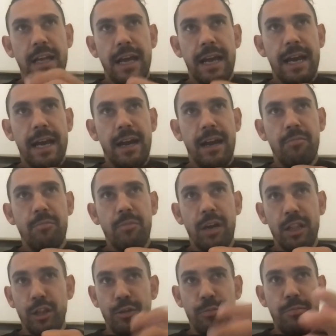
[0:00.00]

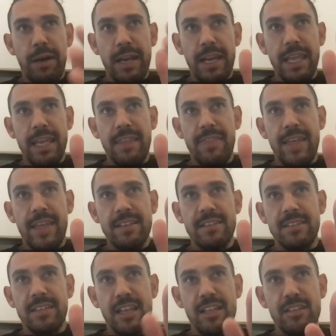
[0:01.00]
a lot of money in that
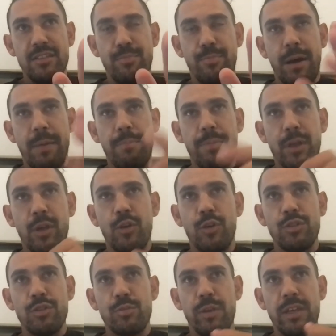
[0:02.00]
sense, but
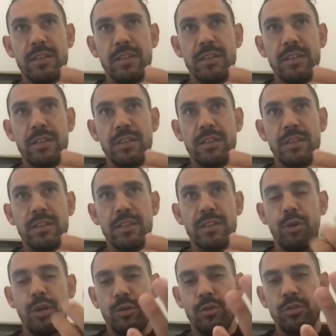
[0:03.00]
because we are so
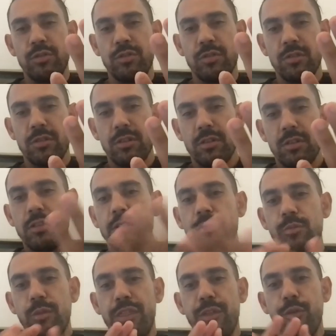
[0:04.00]
spoilt
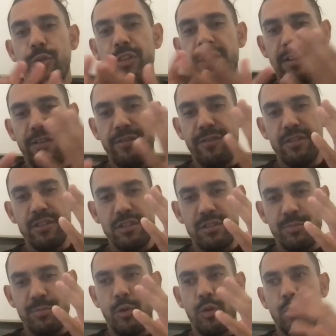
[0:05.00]
with all the different
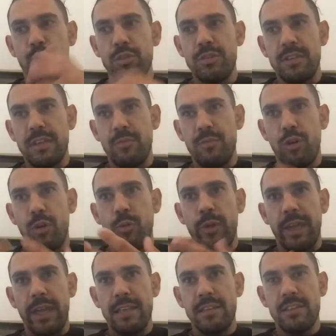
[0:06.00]
sports and what
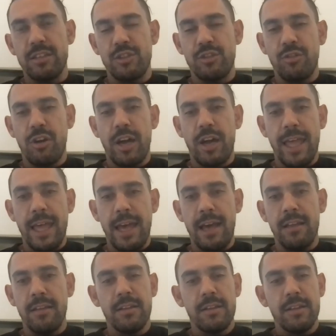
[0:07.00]
we get to try
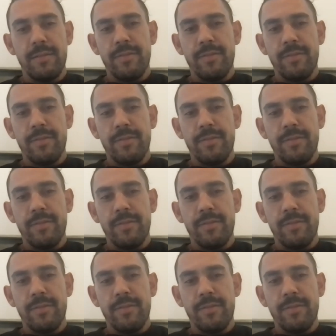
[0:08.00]
out,